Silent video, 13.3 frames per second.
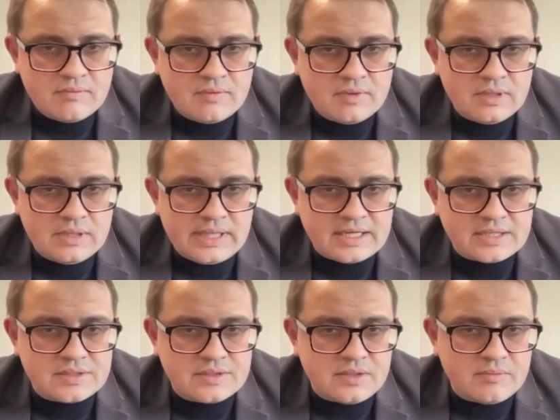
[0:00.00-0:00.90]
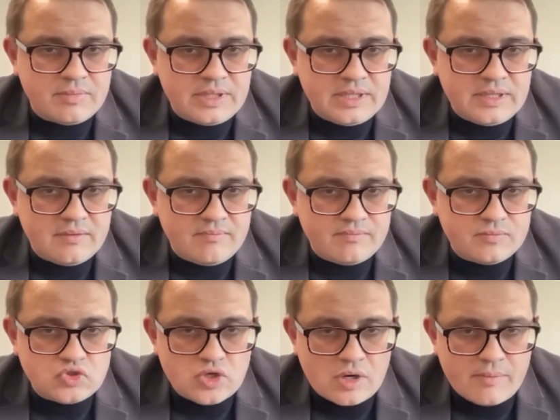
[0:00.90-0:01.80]
The next going to be
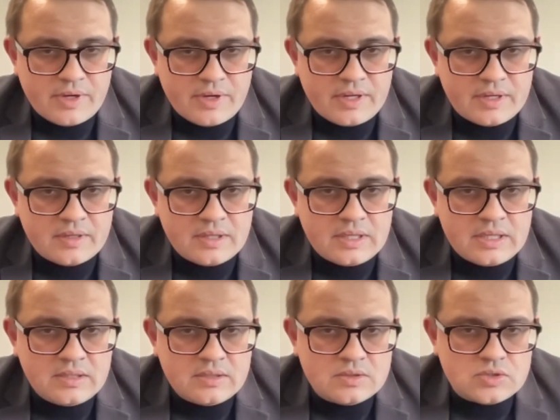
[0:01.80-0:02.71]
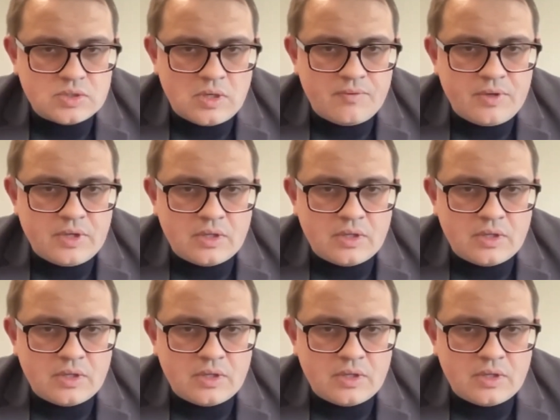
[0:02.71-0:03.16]
Germany. So,